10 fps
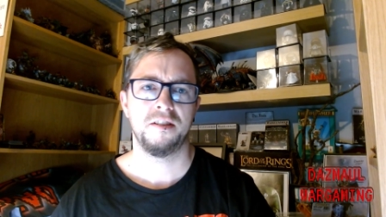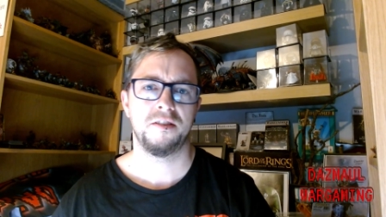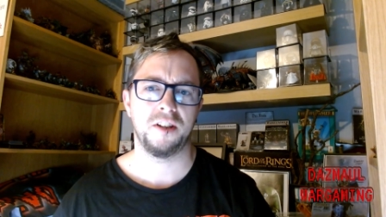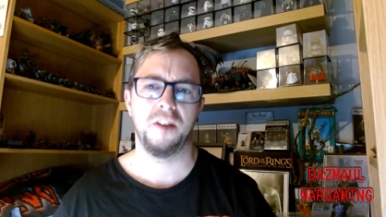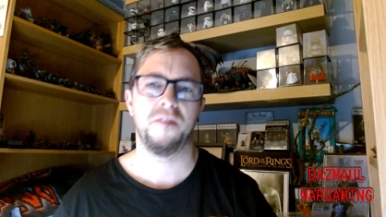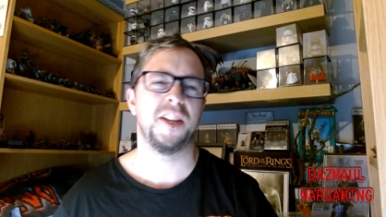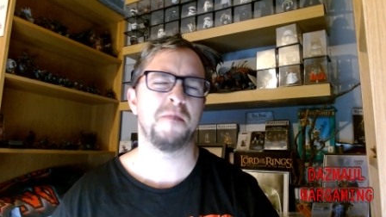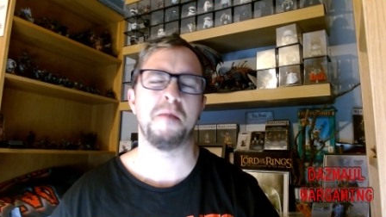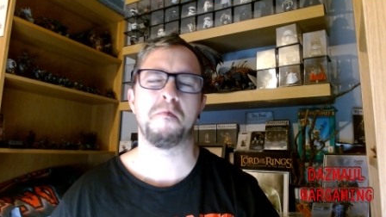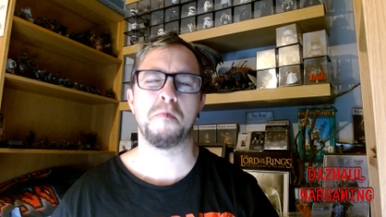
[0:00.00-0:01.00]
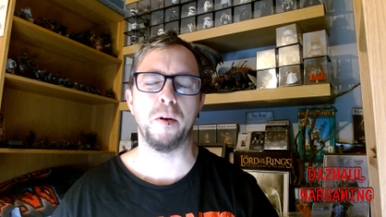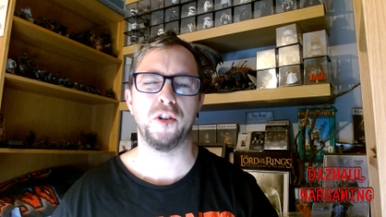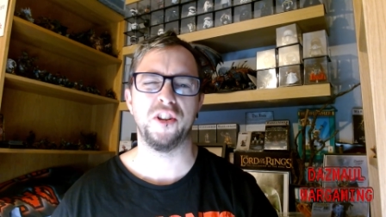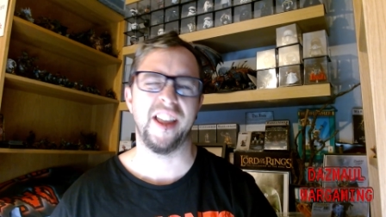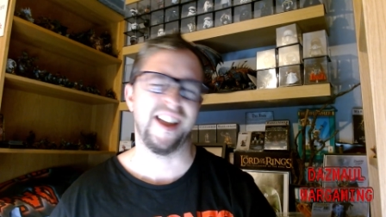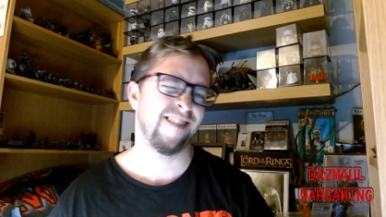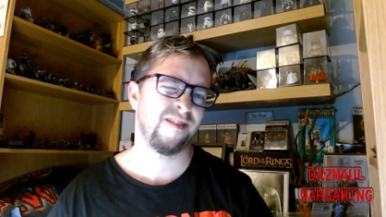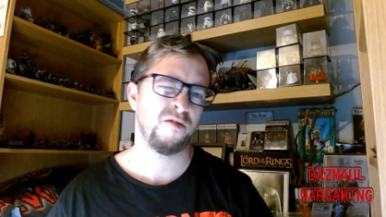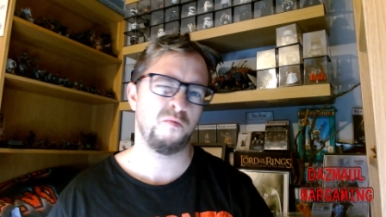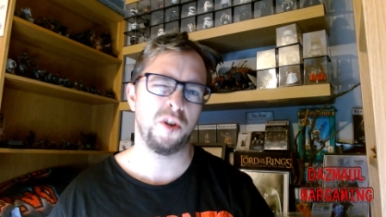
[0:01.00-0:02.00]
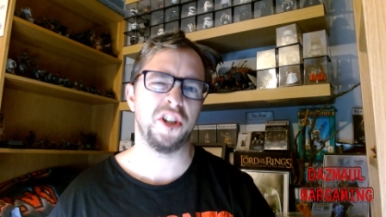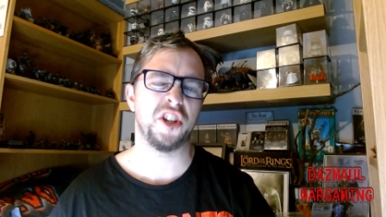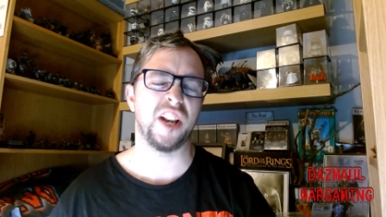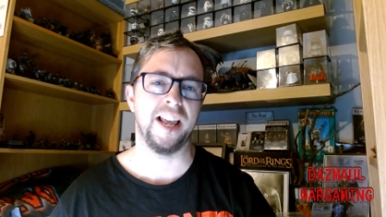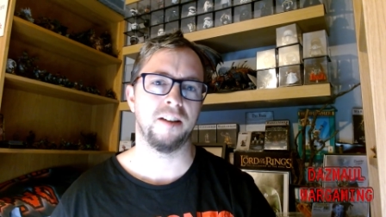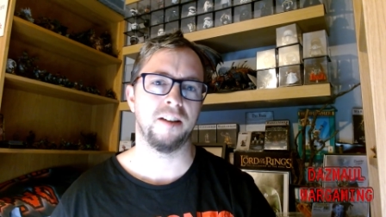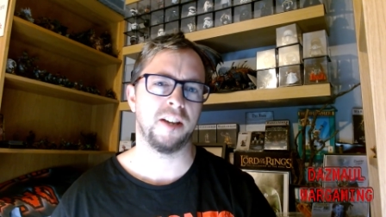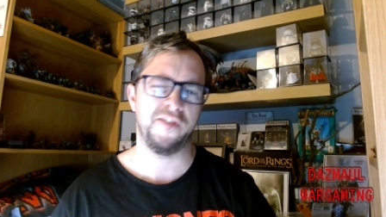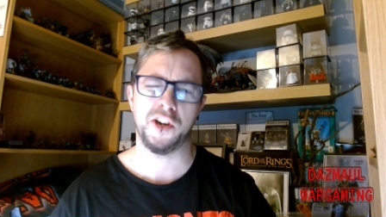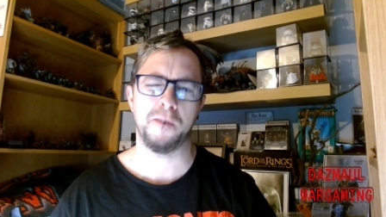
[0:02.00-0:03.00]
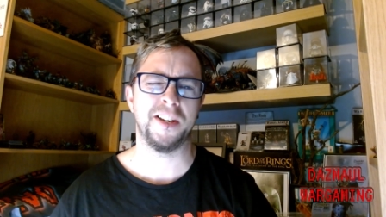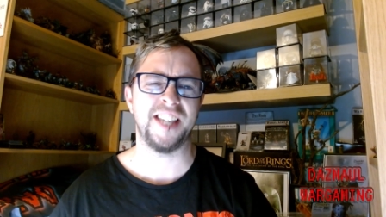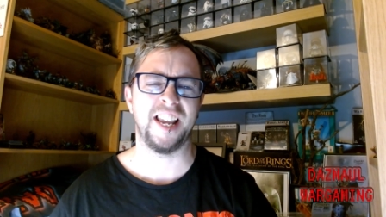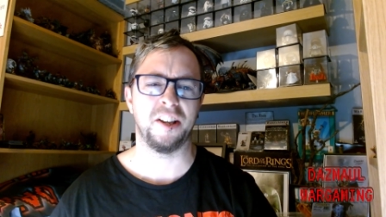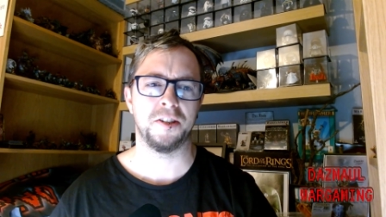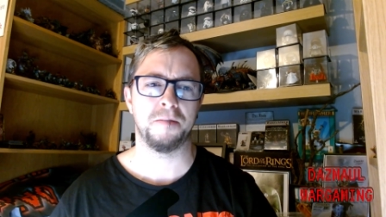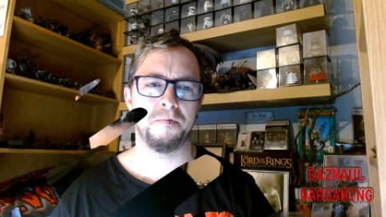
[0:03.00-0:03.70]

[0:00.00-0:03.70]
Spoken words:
So there's a bit of promotion there. Just click, I'll give you a couple of seconds.